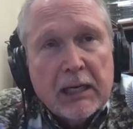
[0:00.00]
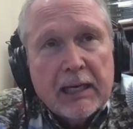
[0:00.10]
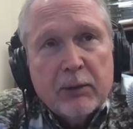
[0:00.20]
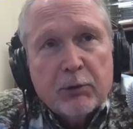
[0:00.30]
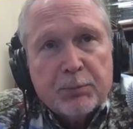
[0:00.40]

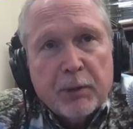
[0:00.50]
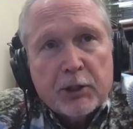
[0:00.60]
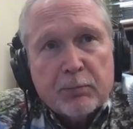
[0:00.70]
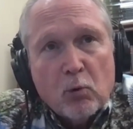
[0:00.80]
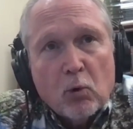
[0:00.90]
It was
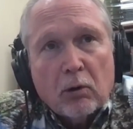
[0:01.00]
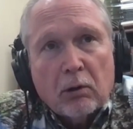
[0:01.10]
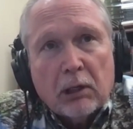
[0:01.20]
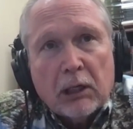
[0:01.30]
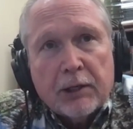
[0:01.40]
much
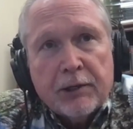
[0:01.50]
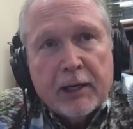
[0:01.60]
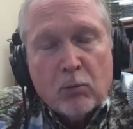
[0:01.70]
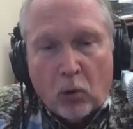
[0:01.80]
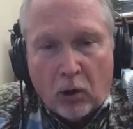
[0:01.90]
more
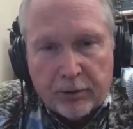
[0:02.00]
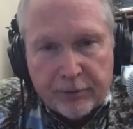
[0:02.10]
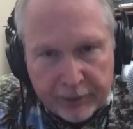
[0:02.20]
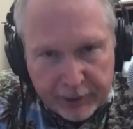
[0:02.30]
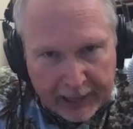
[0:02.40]
networked
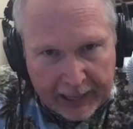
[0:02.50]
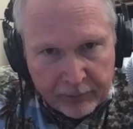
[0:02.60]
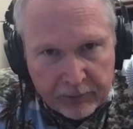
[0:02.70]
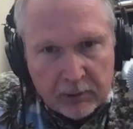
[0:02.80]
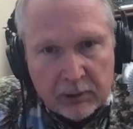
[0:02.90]
than
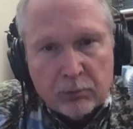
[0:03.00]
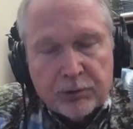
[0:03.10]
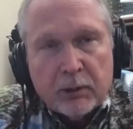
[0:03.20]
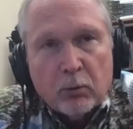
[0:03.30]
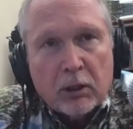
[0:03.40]
that.
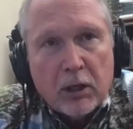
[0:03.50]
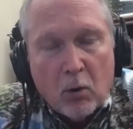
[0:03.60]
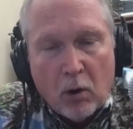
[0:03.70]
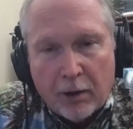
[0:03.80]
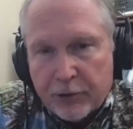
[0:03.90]
There were
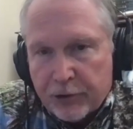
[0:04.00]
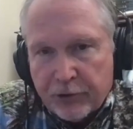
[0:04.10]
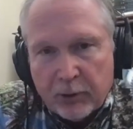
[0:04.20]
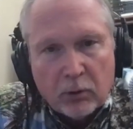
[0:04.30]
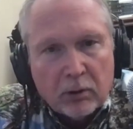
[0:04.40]
co-authors,
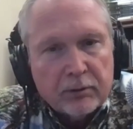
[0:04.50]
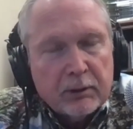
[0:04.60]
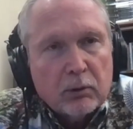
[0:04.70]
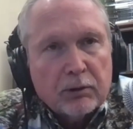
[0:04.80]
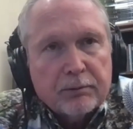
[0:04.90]
there
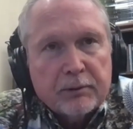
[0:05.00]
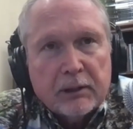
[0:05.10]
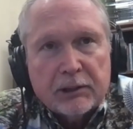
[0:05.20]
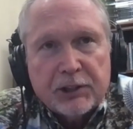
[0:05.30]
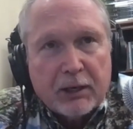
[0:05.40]

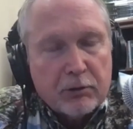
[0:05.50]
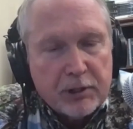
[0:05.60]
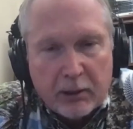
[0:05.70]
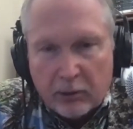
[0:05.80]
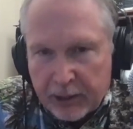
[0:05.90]
were
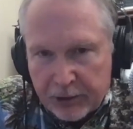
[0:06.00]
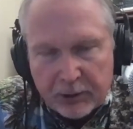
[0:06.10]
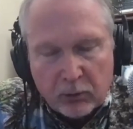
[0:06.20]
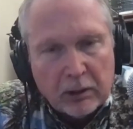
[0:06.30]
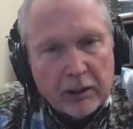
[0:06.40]
secretaries,
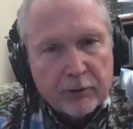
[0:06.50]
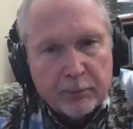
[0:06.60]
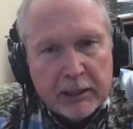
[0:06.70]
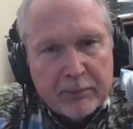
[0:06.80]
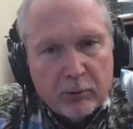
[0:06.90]
there were other
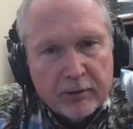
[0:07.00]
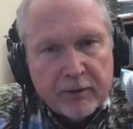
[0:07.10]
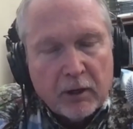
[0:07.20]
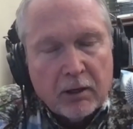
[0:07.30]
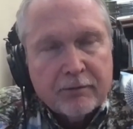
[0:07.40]
people
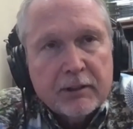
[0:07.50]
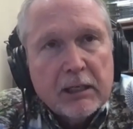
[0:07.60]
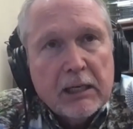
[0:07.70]
involved.